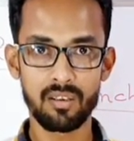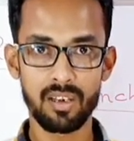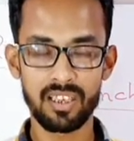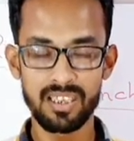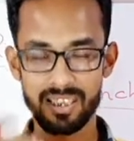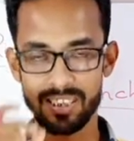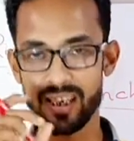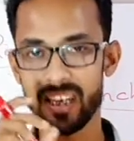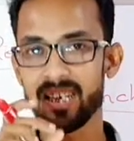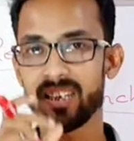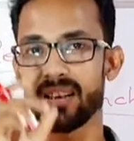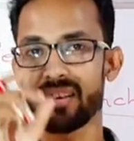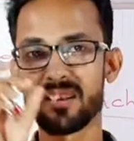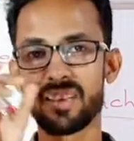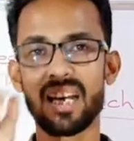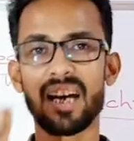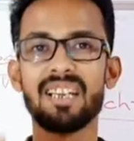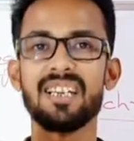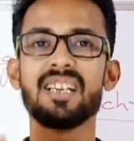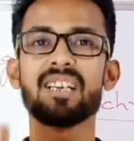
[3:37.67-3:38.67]
Standard
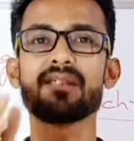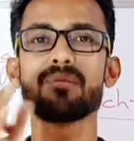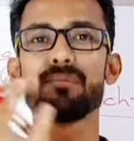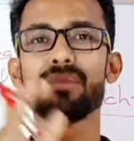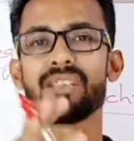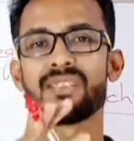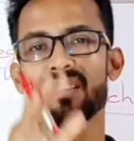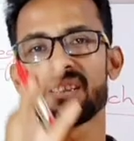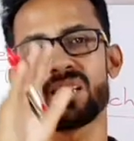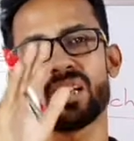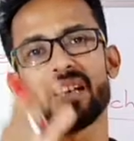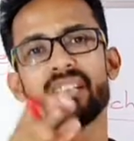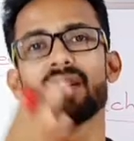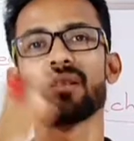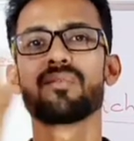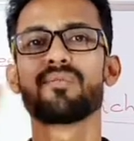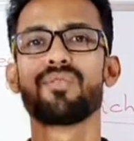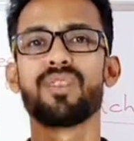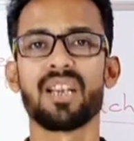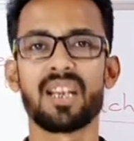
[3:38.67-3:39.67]
dialect means
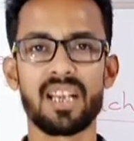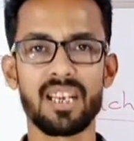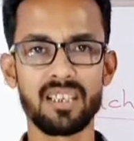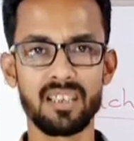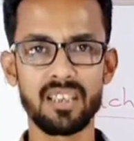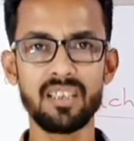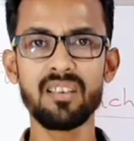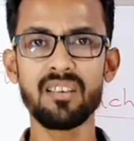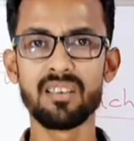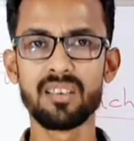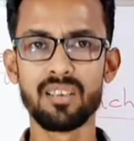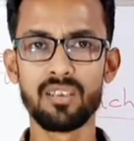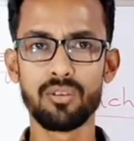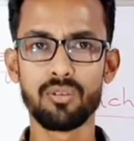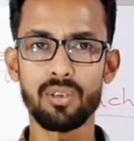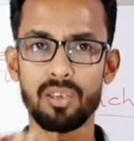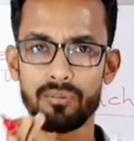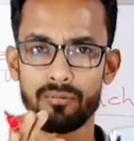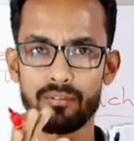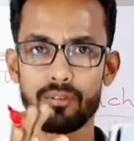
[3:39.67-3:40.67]
standard variety.
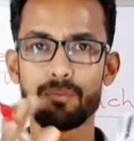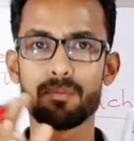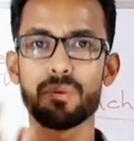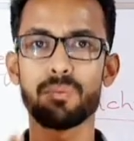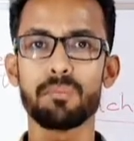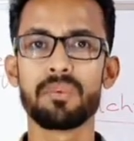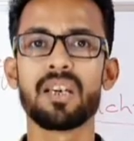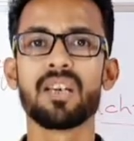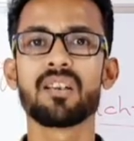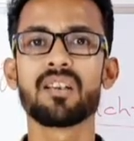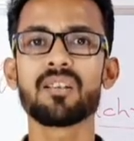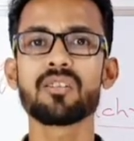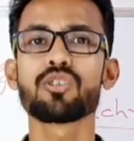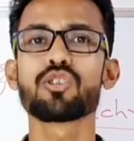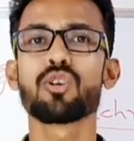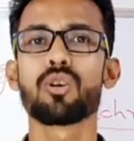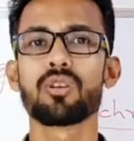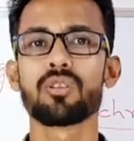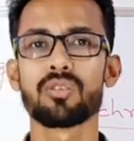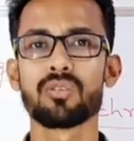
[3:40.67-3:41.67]
You have to prepare a
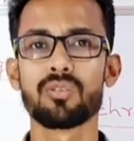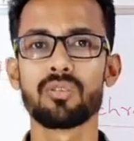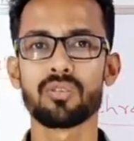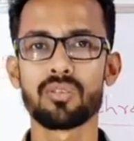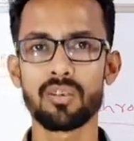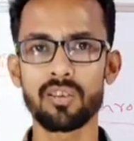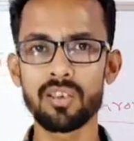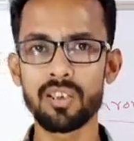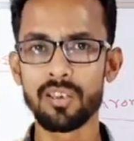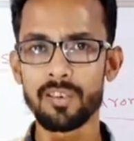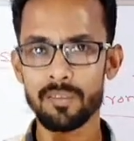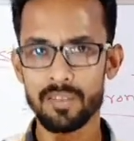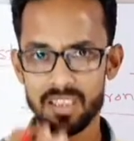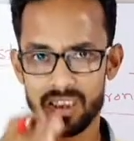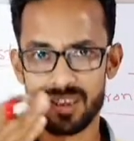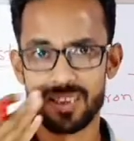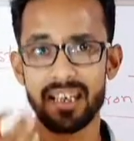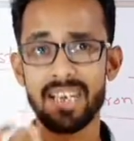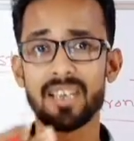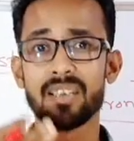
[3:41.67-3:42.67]
short note on
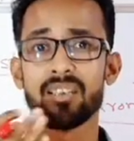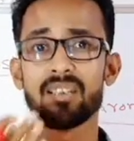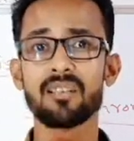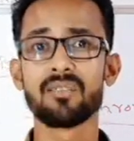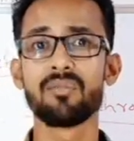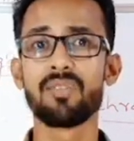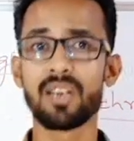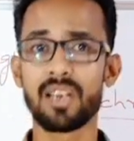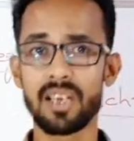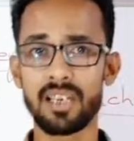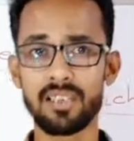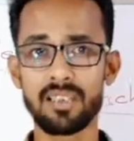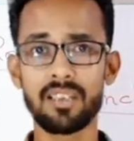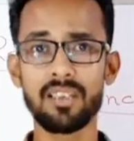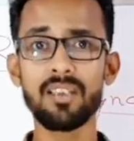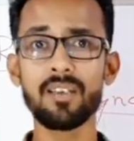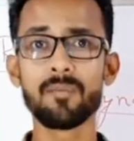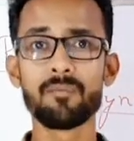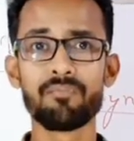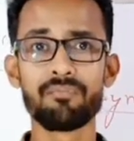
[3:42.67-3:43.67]
standard
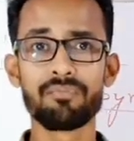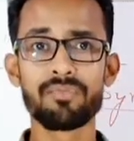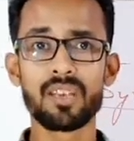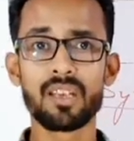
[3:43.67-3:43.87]
variety.